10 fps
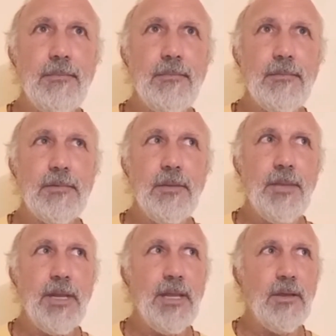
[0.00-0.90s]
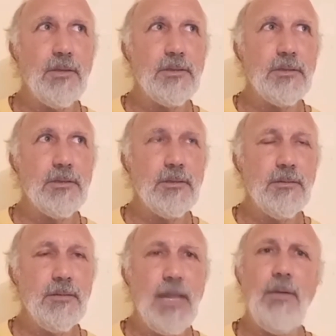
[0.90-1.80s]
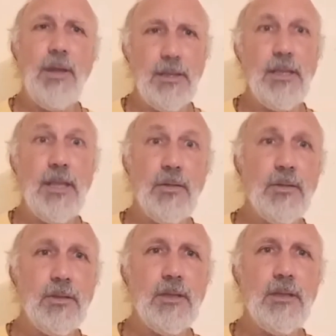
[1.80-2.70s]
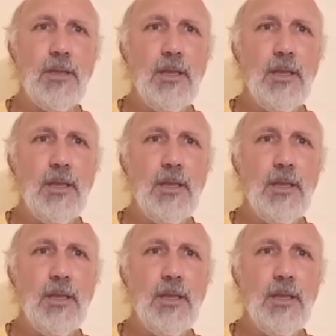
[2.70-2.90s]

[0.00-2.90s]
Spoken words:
somebody else. Anyway, another